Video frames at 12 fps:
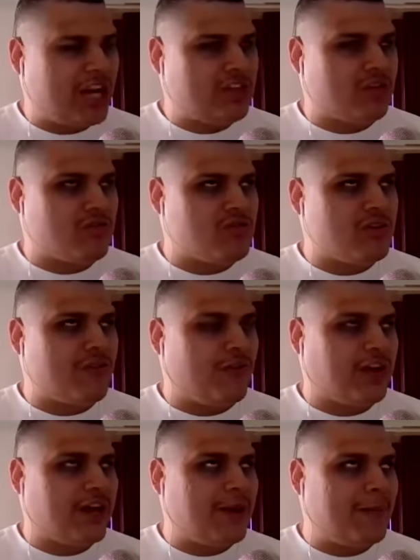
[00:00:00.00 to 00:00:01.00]
I told you to
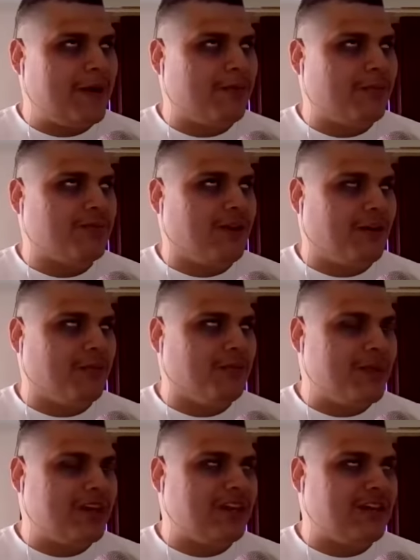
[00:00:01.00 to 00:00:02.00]
forget about um,
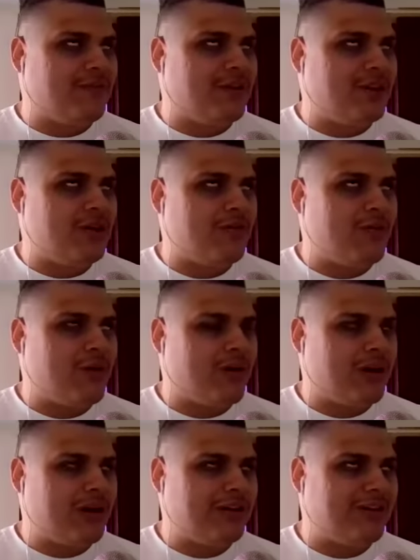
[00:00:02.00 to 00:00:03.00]
making a video
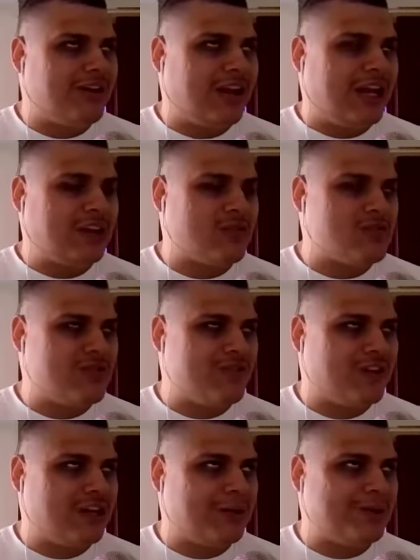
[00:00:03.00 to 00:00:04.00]
for it, and I told you to
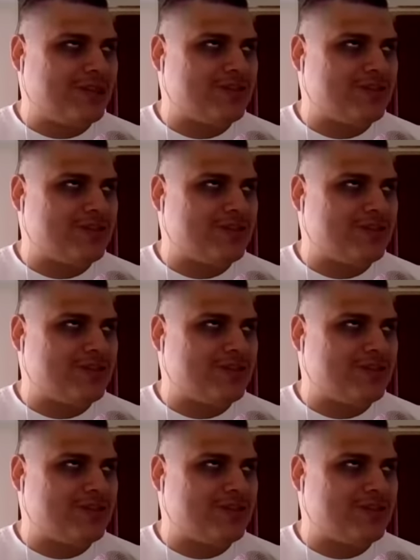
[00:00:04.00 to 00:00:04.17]
forget about the